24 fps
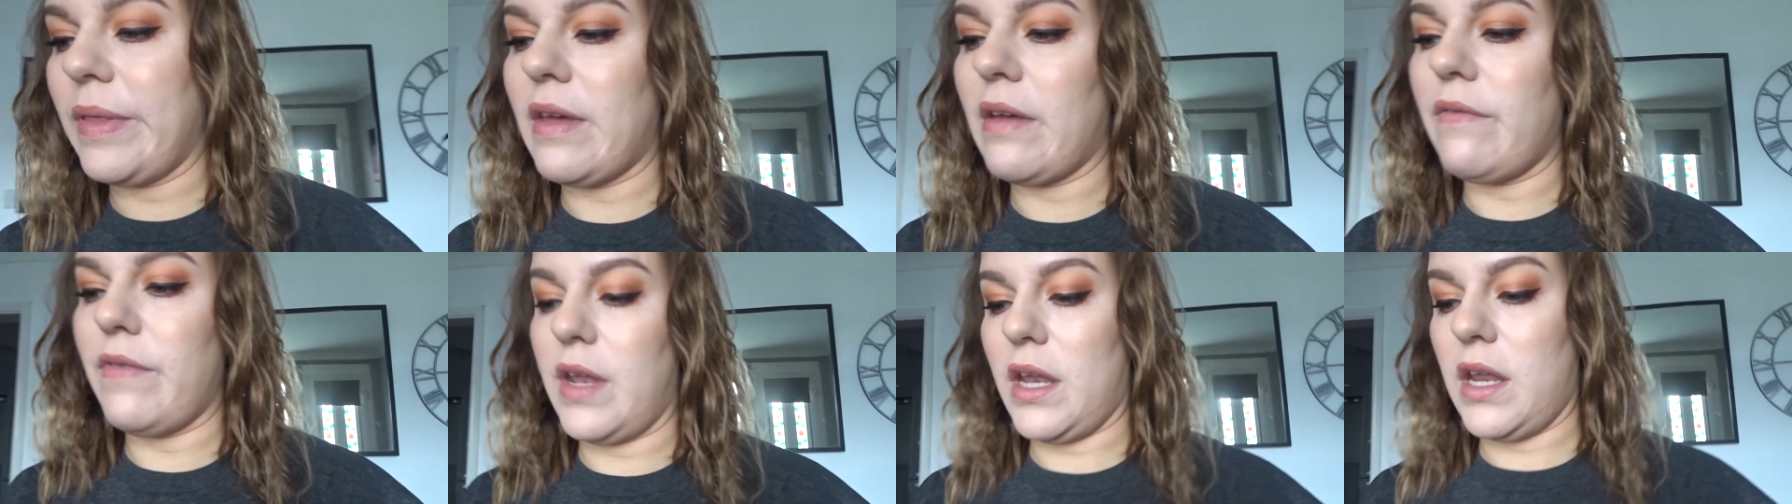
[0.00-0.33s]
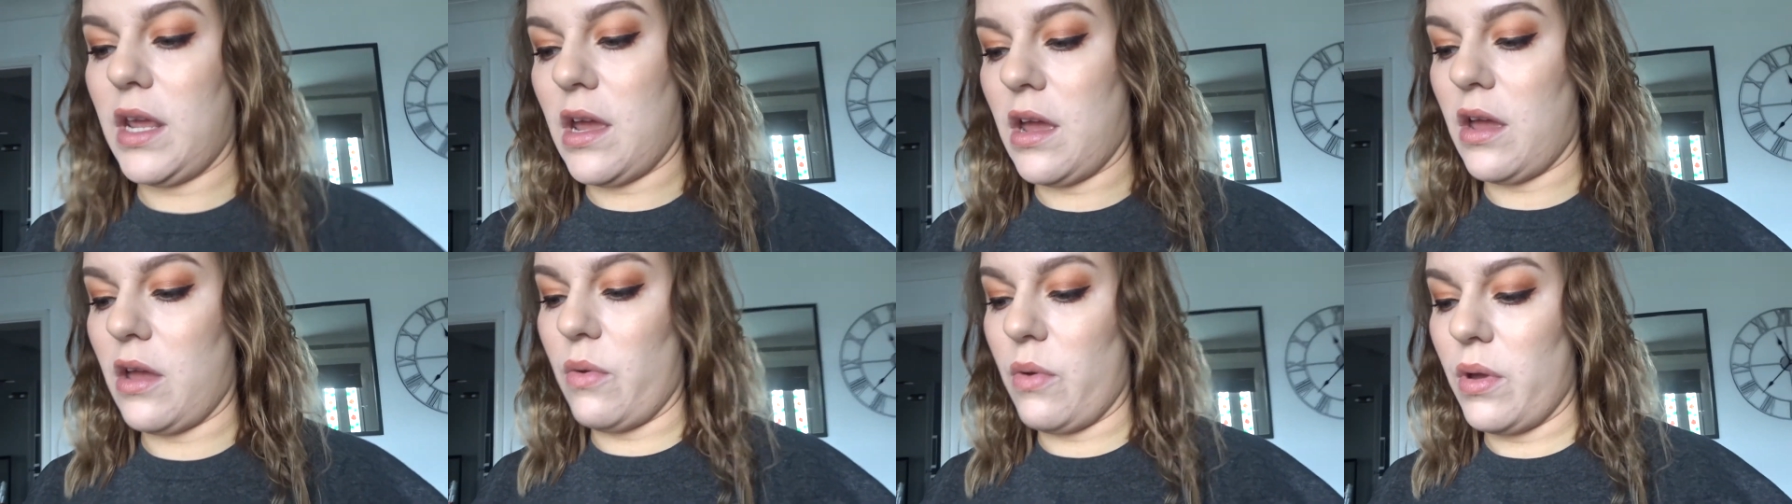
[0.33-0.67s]
that
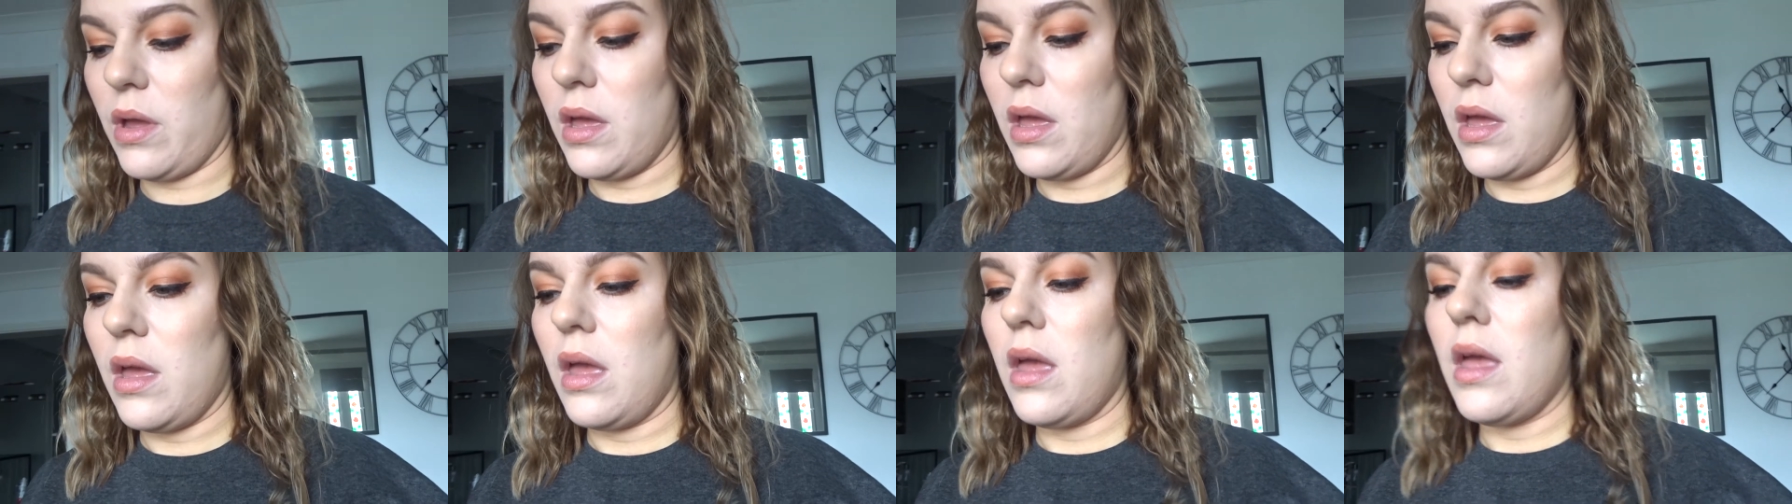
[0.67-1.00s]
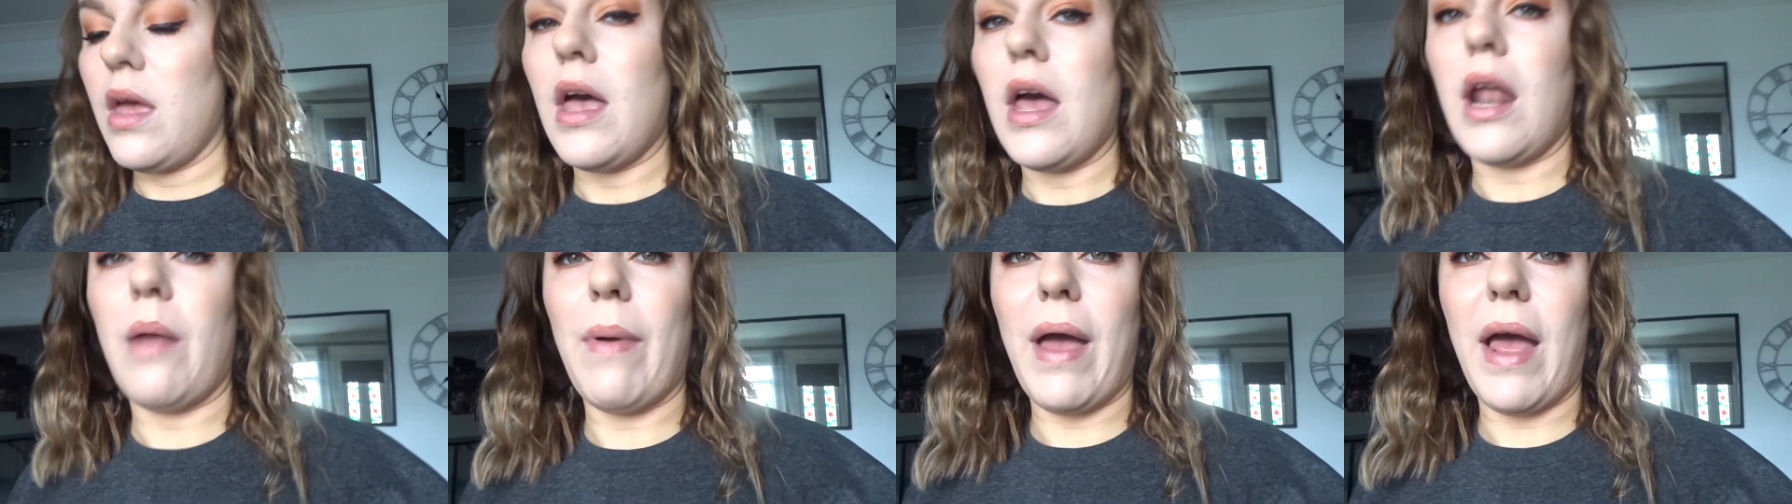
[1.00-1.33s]
video
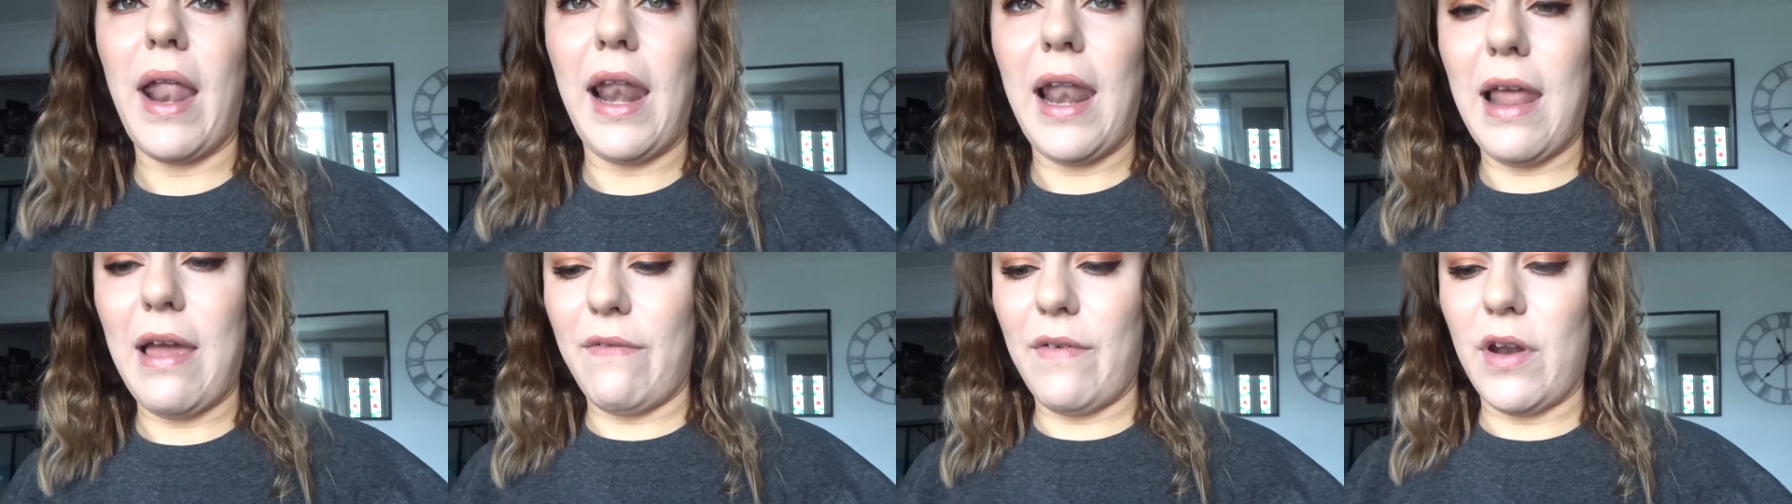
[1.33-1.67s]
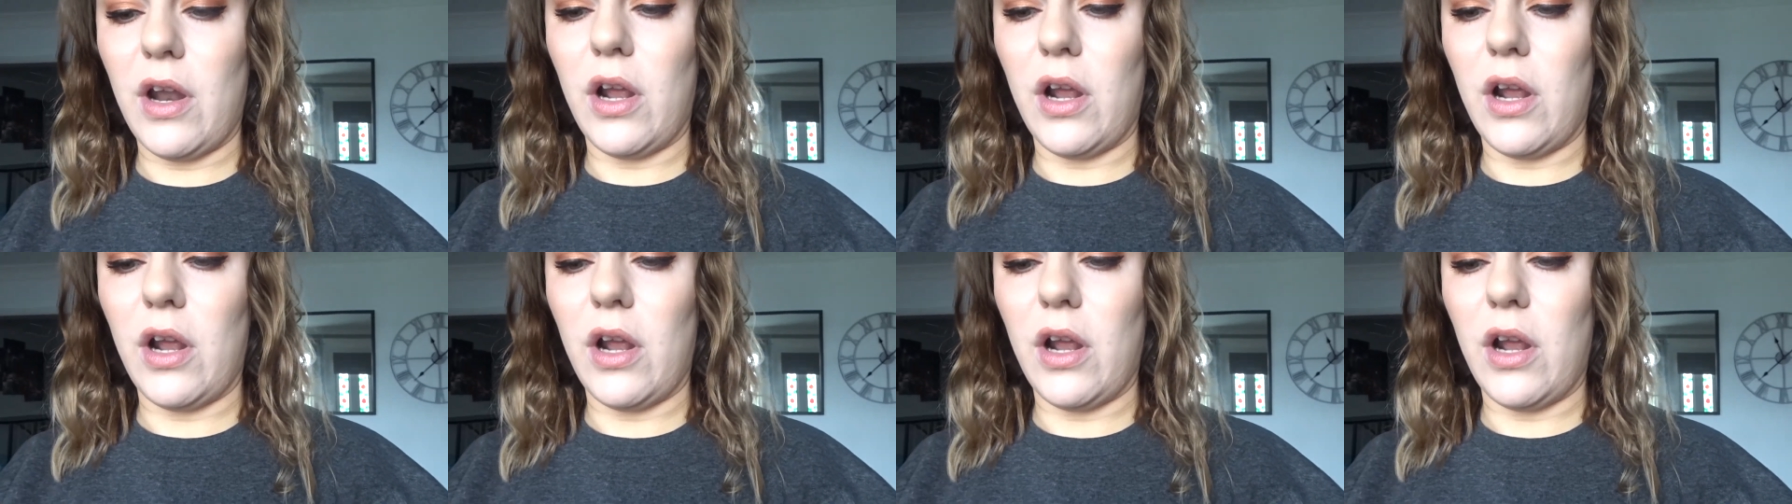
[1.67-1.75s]
at about 11